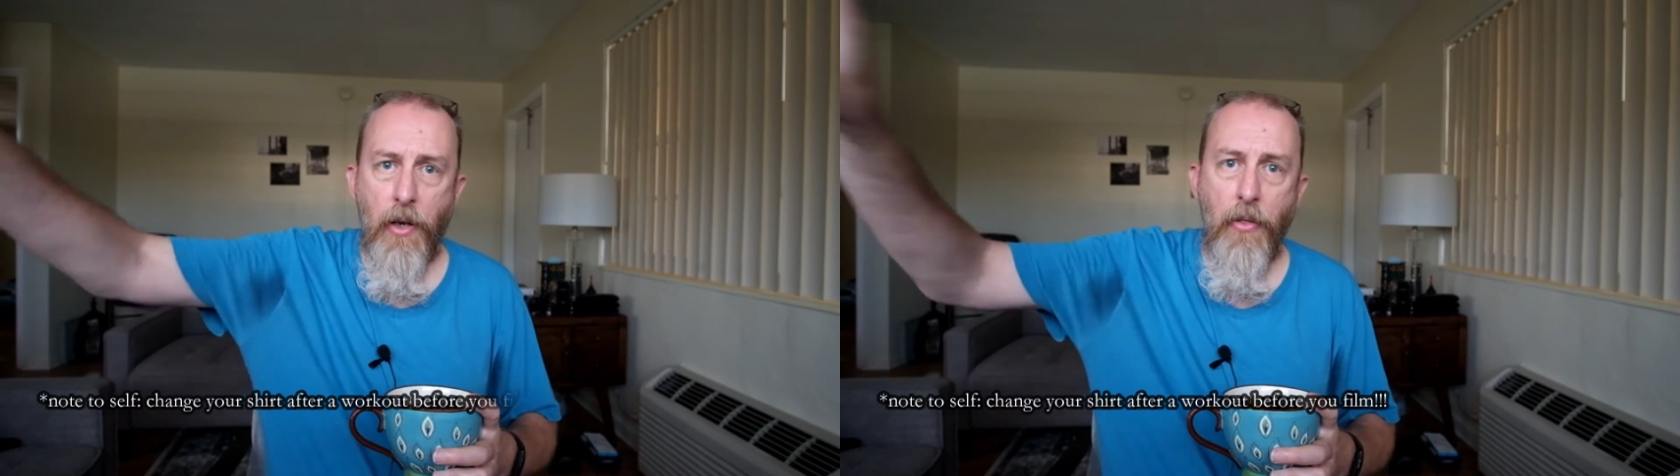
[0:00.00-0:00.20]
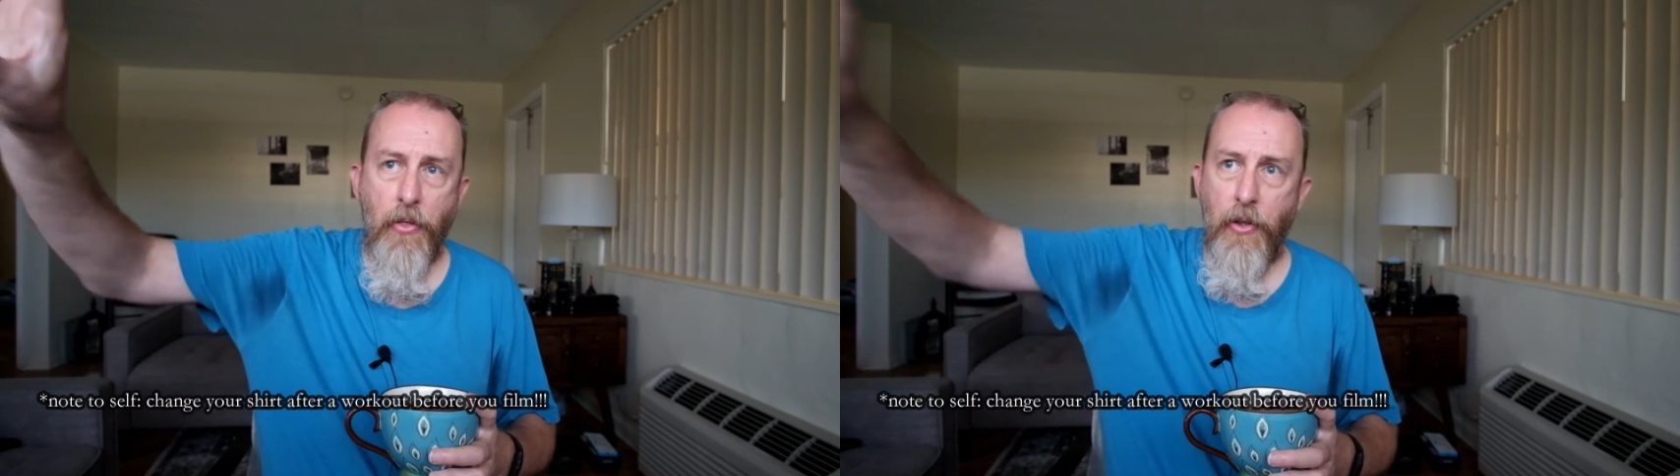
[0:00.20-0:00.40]

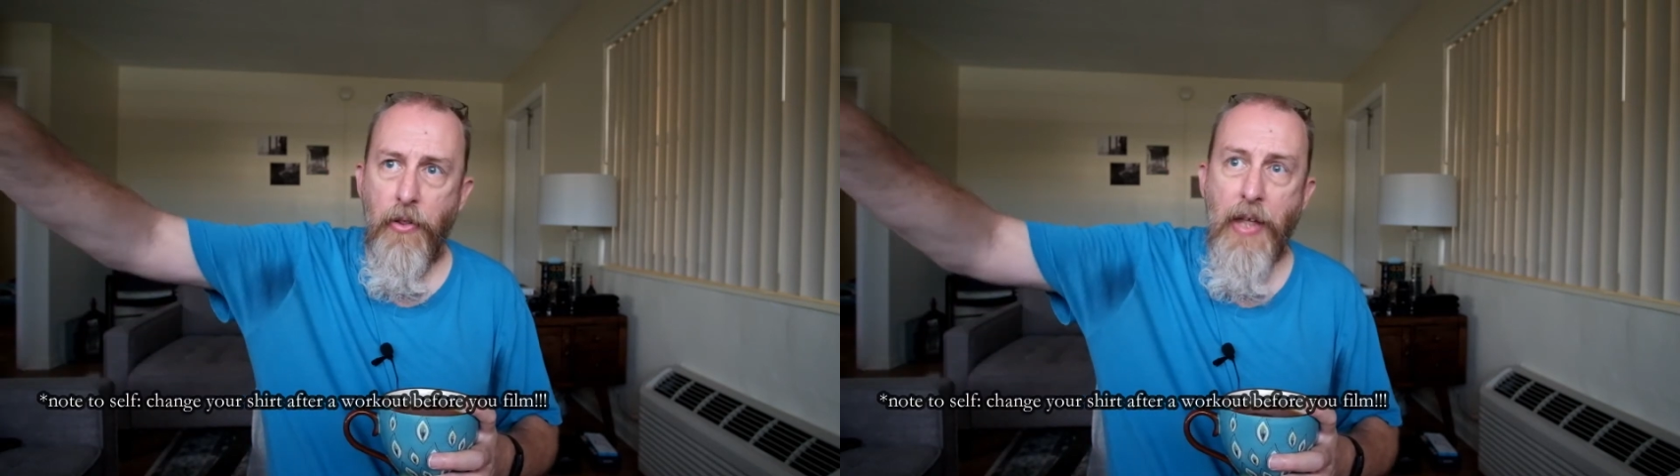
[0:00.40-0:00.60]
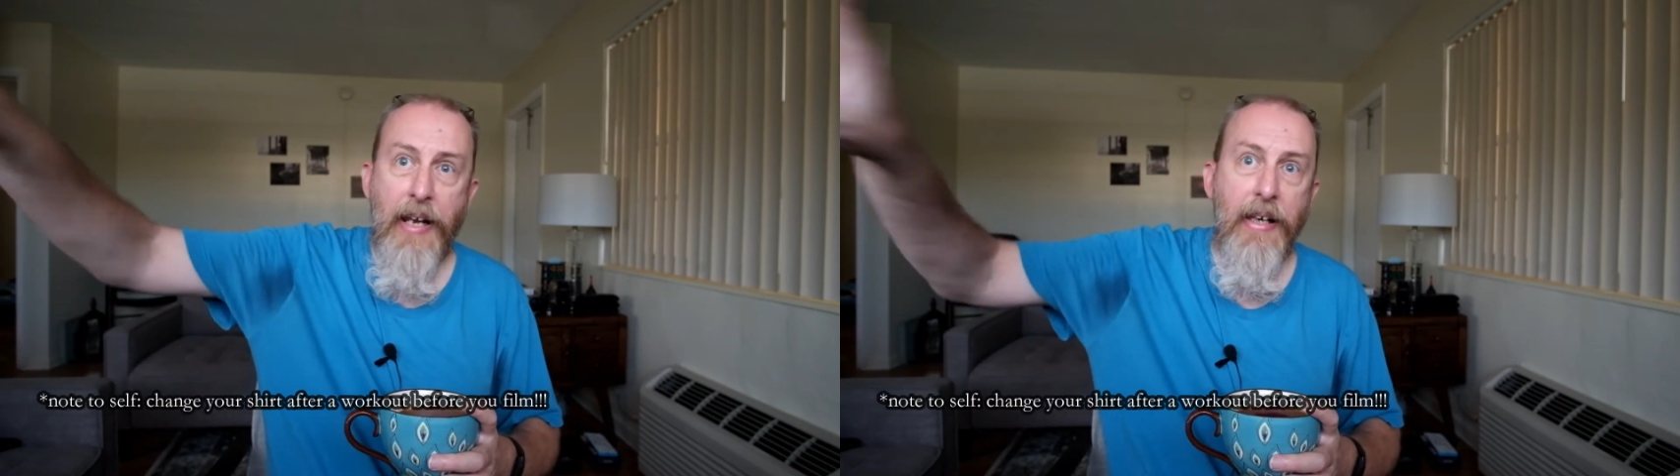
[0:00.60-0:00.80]
the,
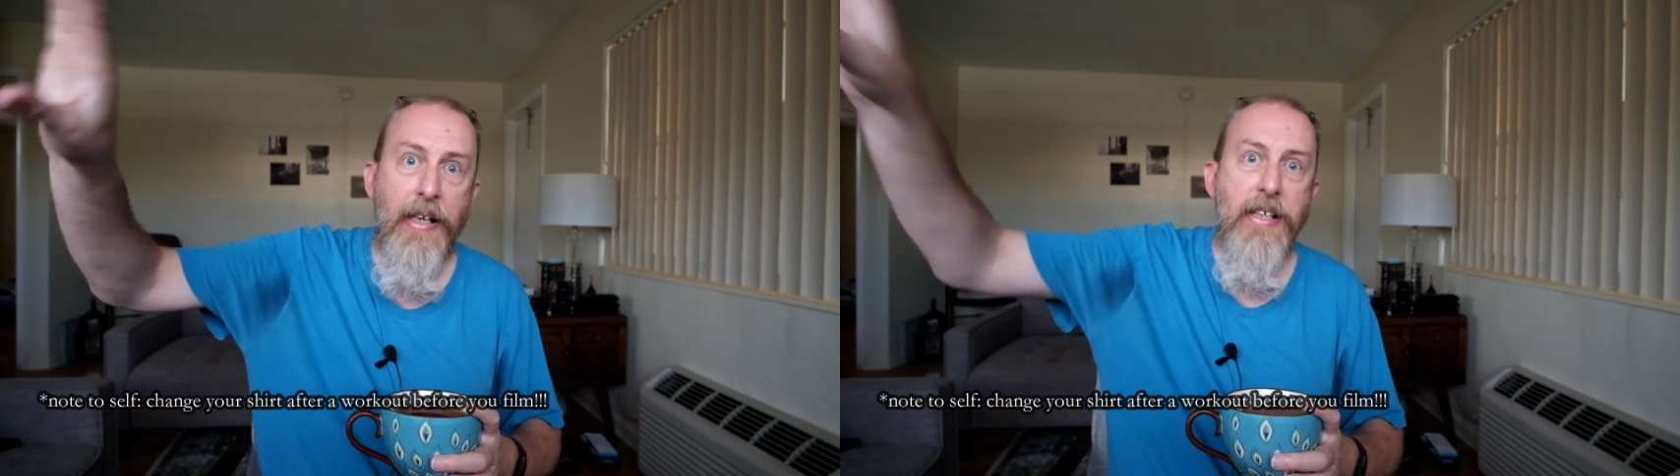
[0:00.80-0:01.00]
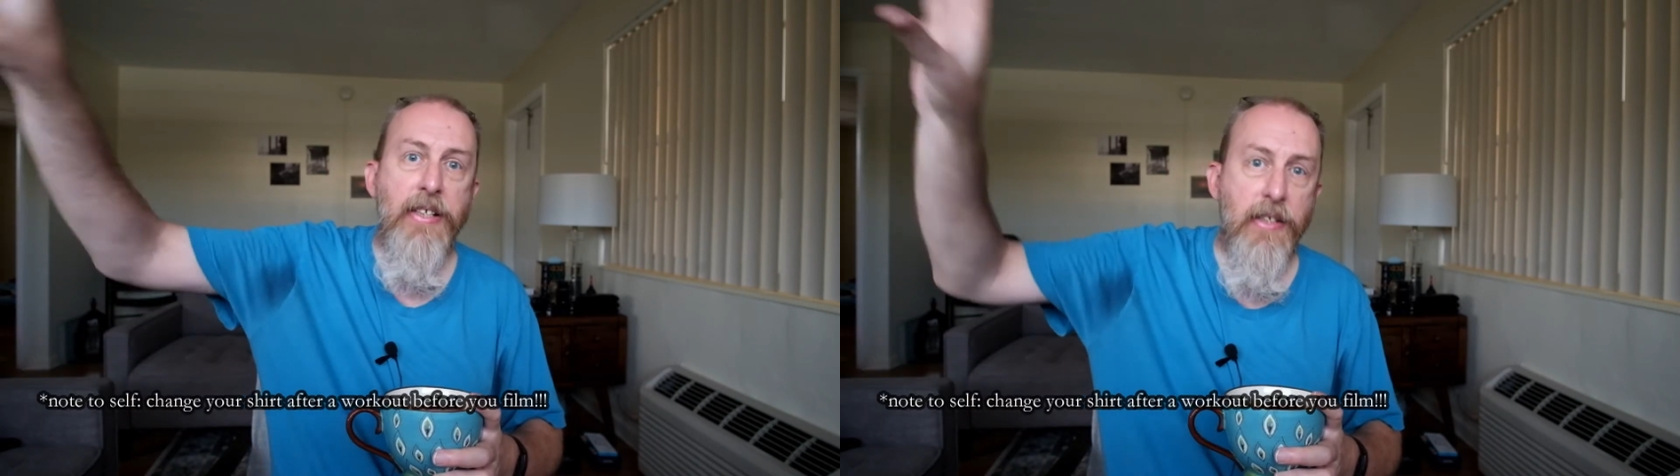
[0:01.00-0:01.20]
that
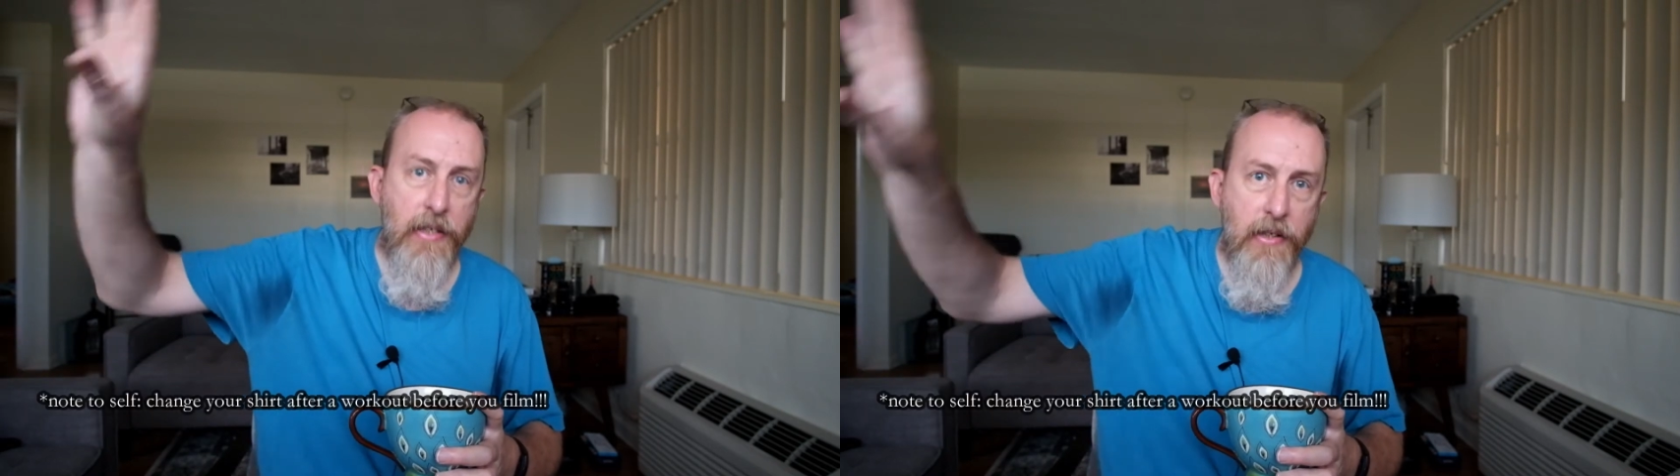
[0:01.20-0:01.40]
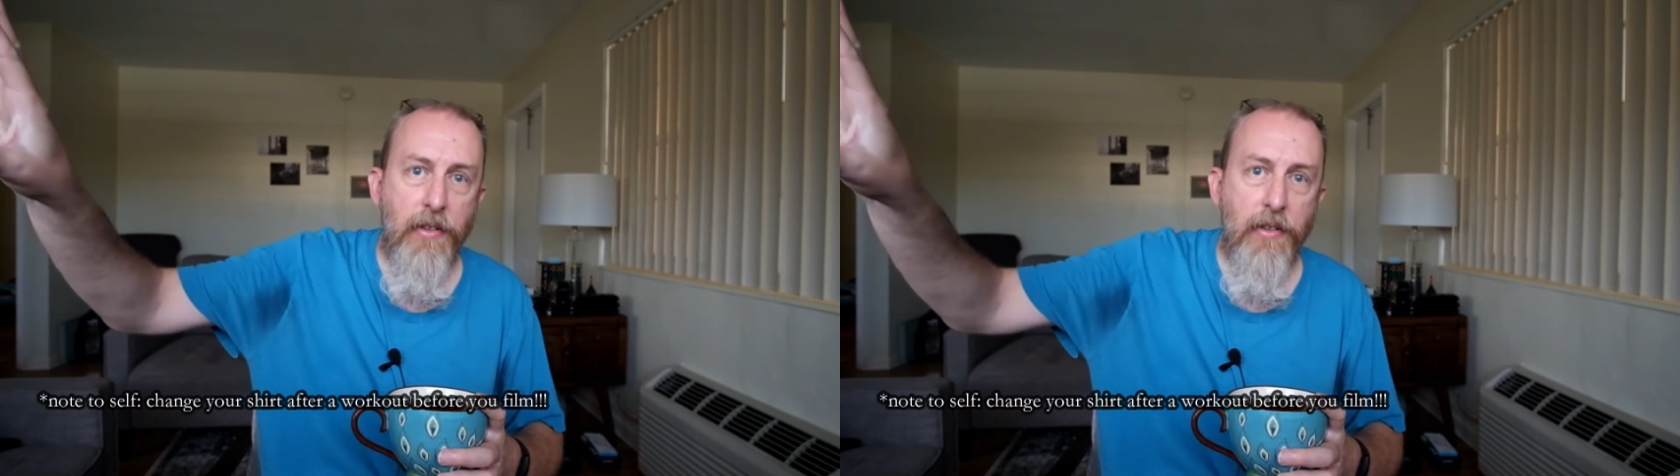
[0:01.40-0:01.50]
list